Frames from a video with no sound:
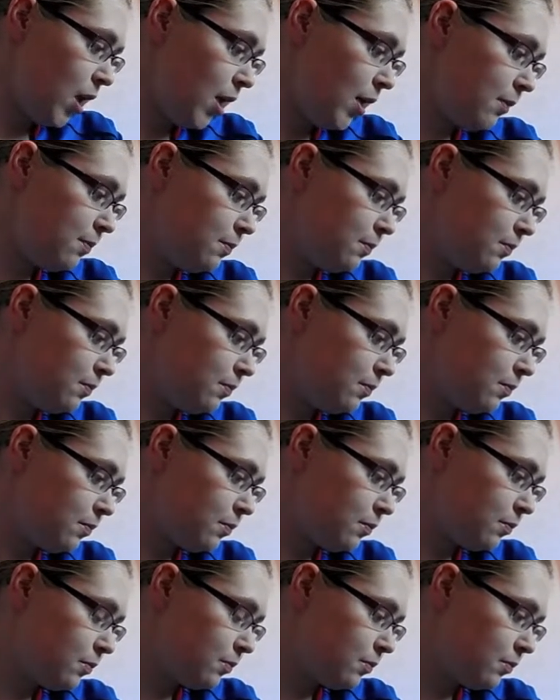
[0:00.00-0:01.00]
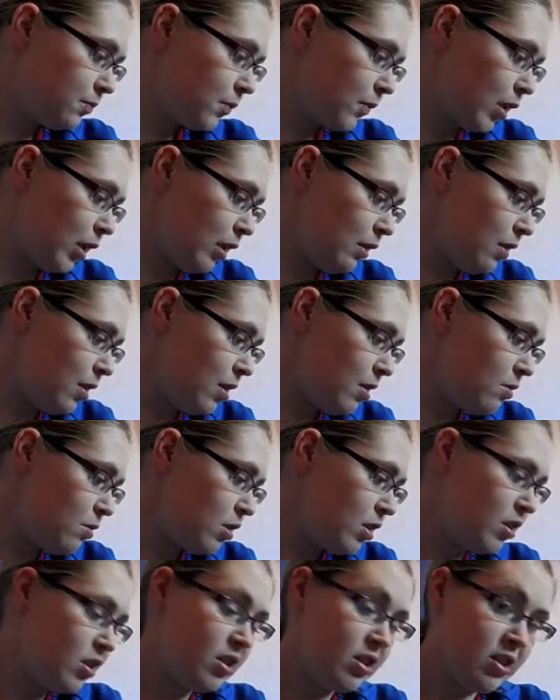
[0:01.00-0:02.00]
I think it
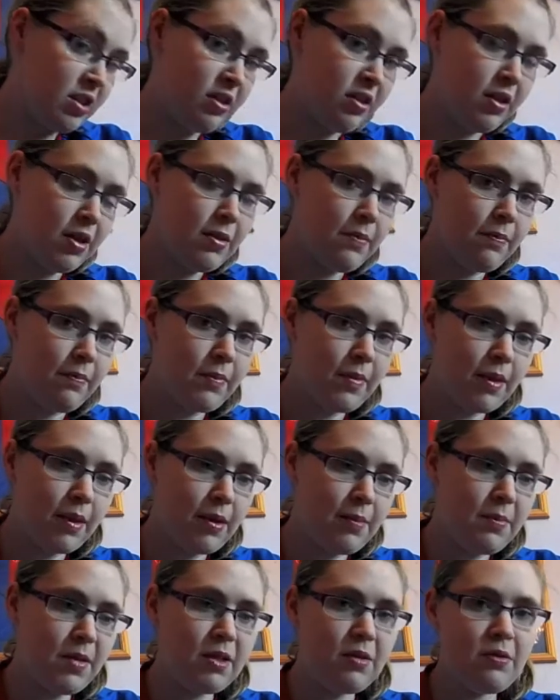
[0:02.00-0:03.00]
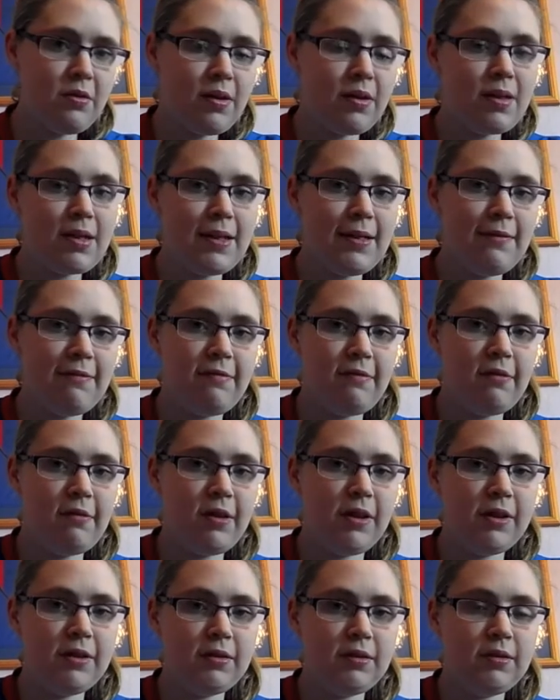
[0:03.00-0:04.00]
was a decent team. I don't think
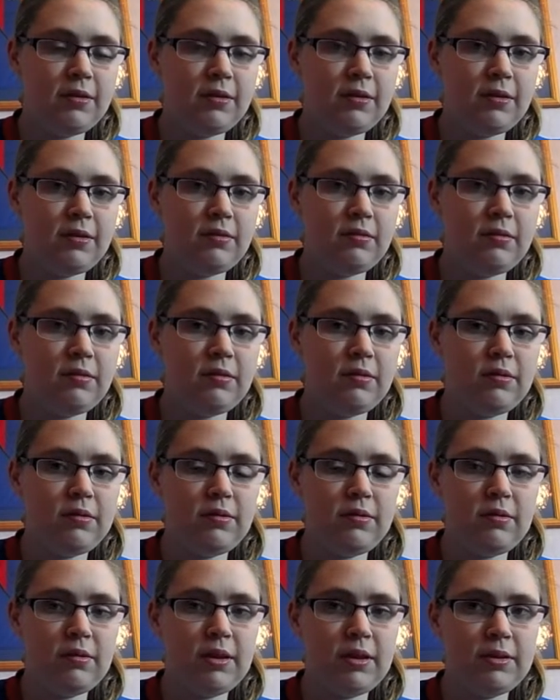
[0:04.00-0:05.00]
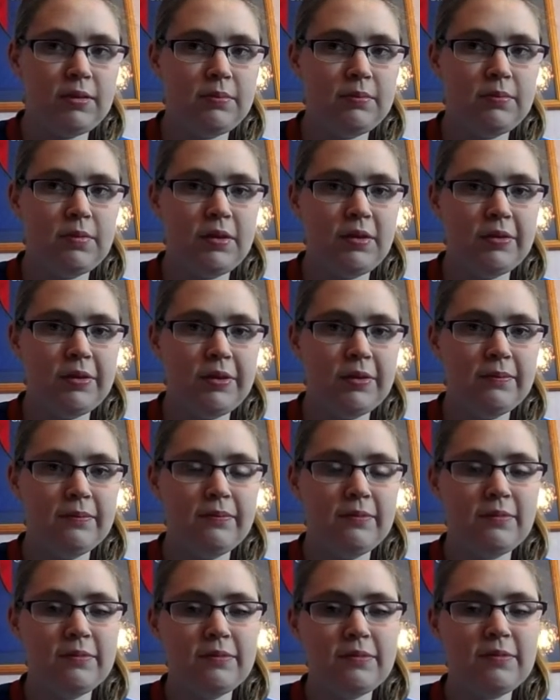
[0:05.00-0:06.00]
Kiefer, like, brilliant.
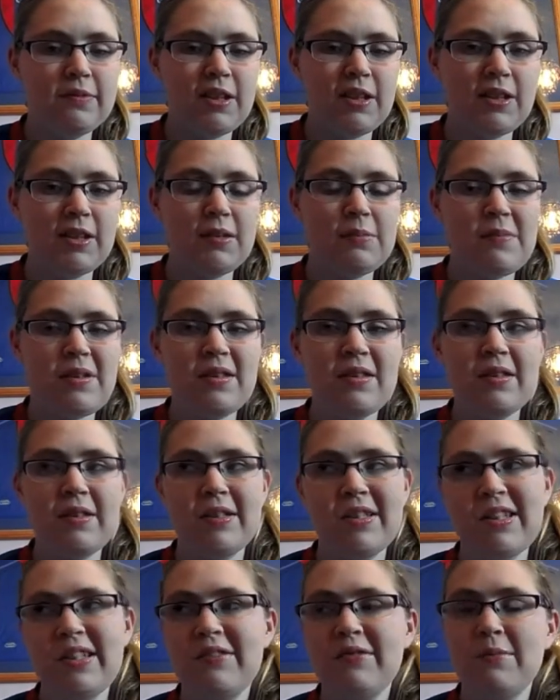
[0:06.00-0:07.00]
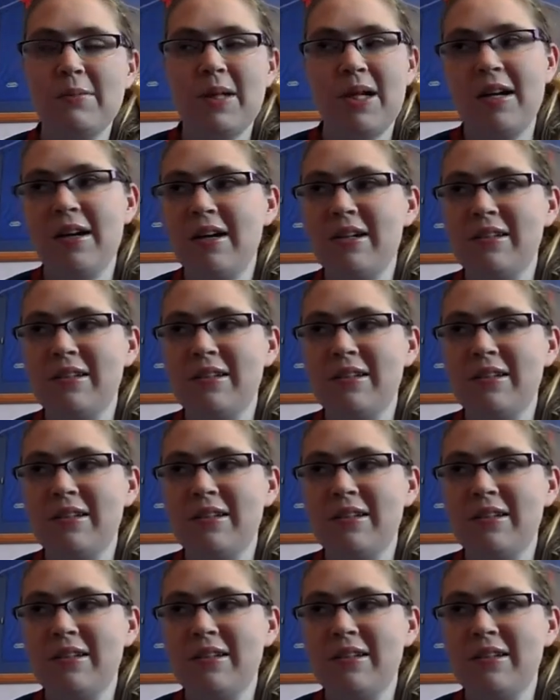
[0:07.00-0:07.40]
Like, I mean, like, even by